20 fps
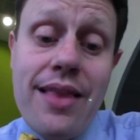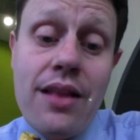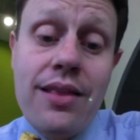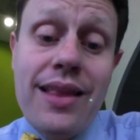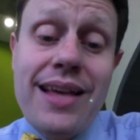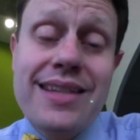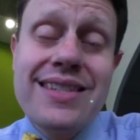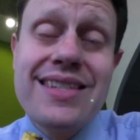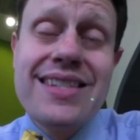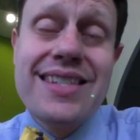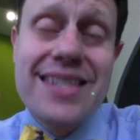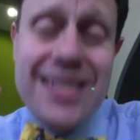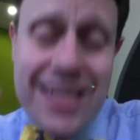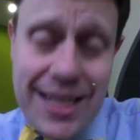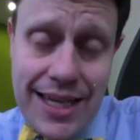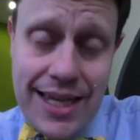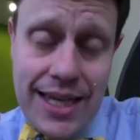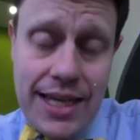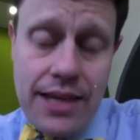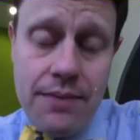and less
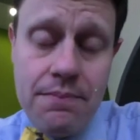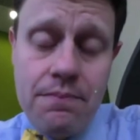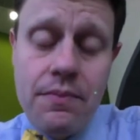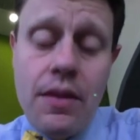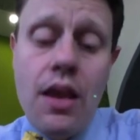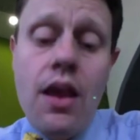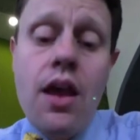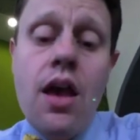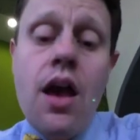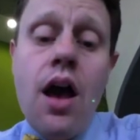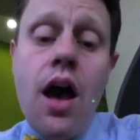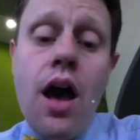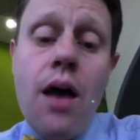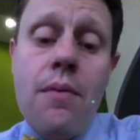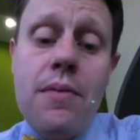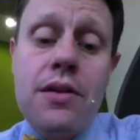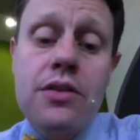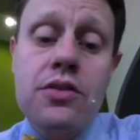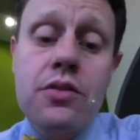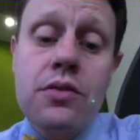sticky.
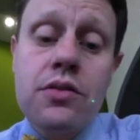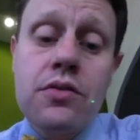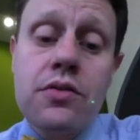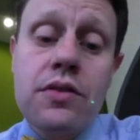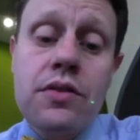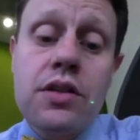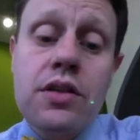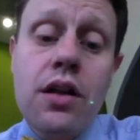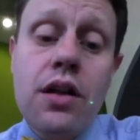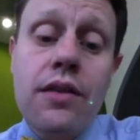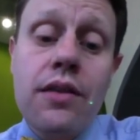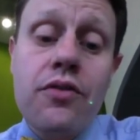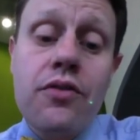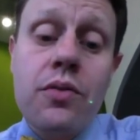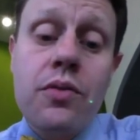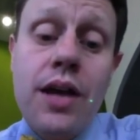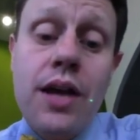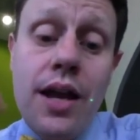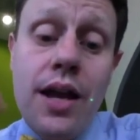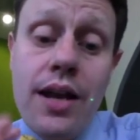Um, and so as a result, if you
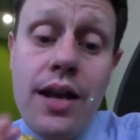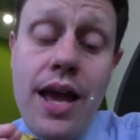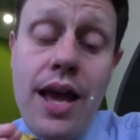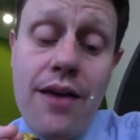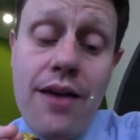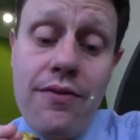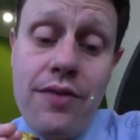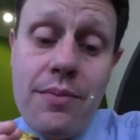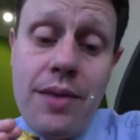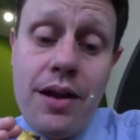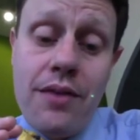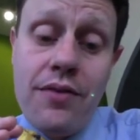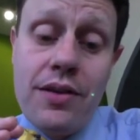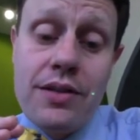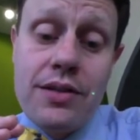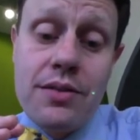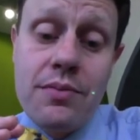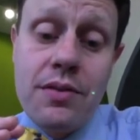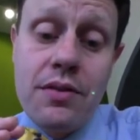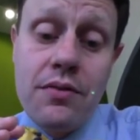cut in half the amount of
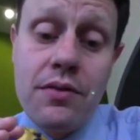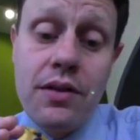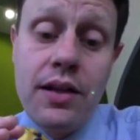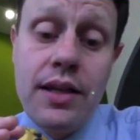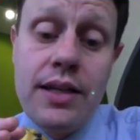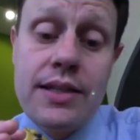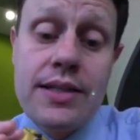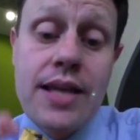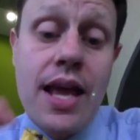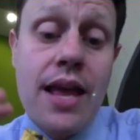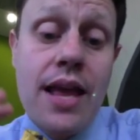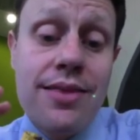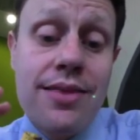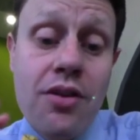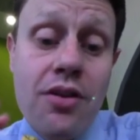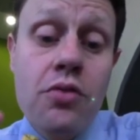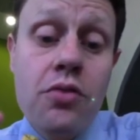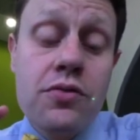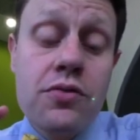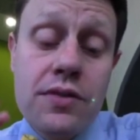histamine released,
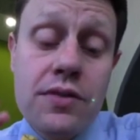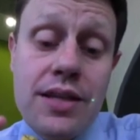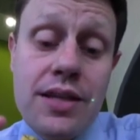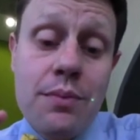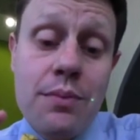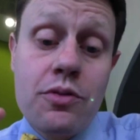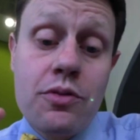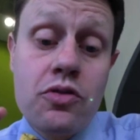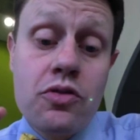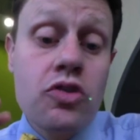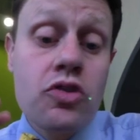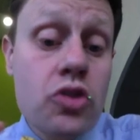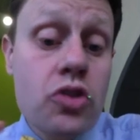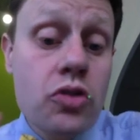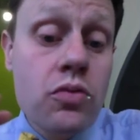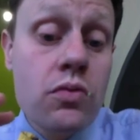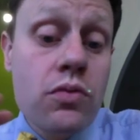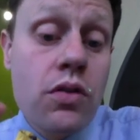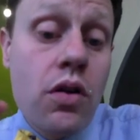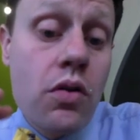those receptors
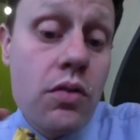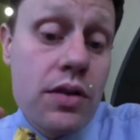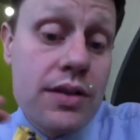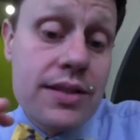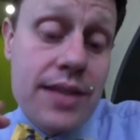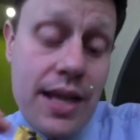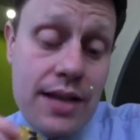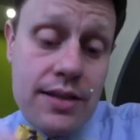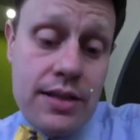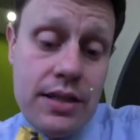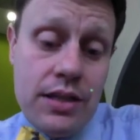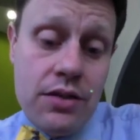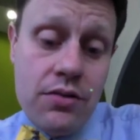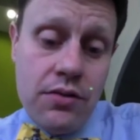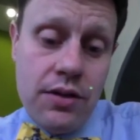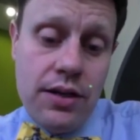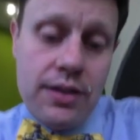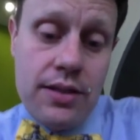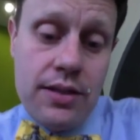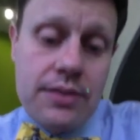do notice that
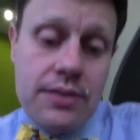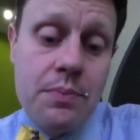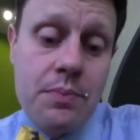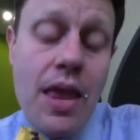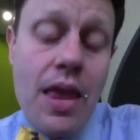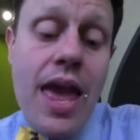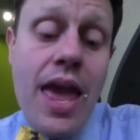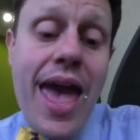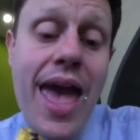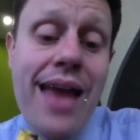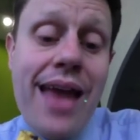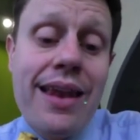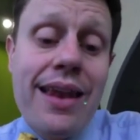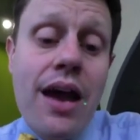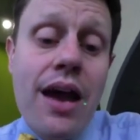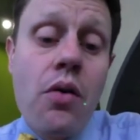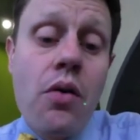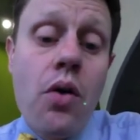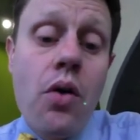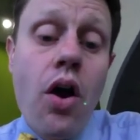decrease and
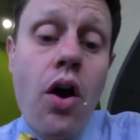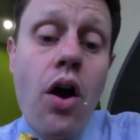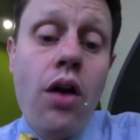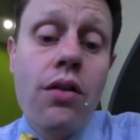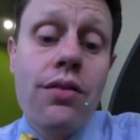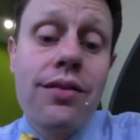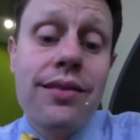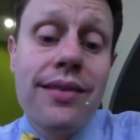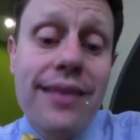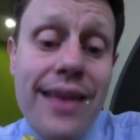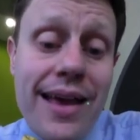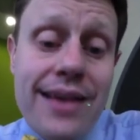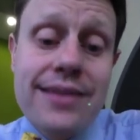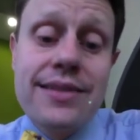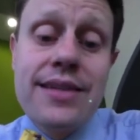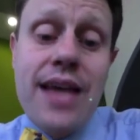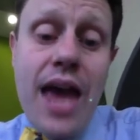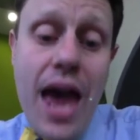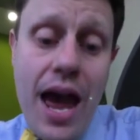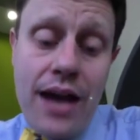now are
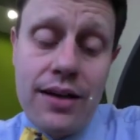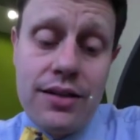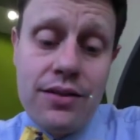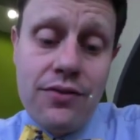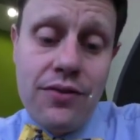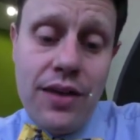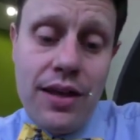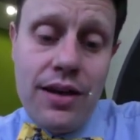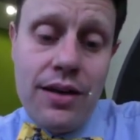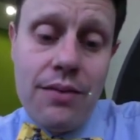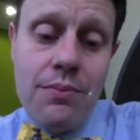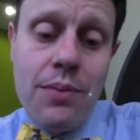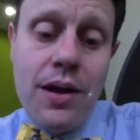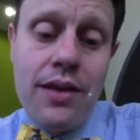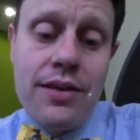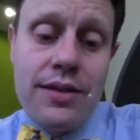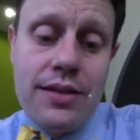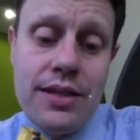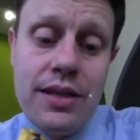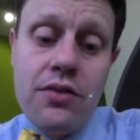less activated by
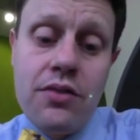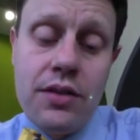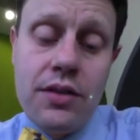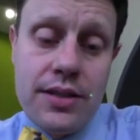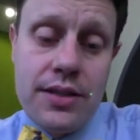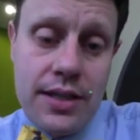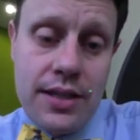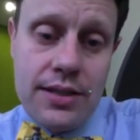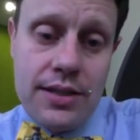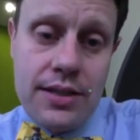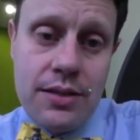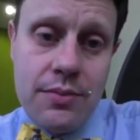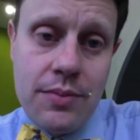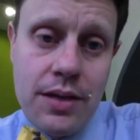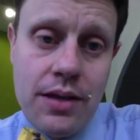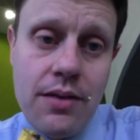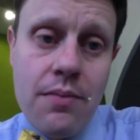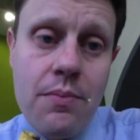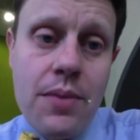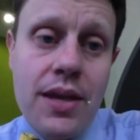the decreased
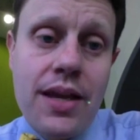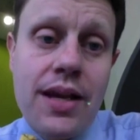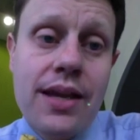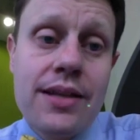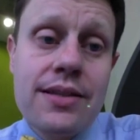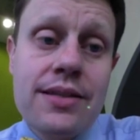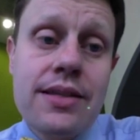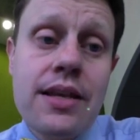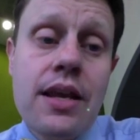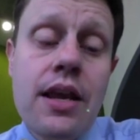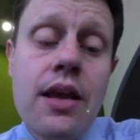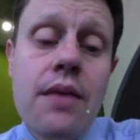histamine because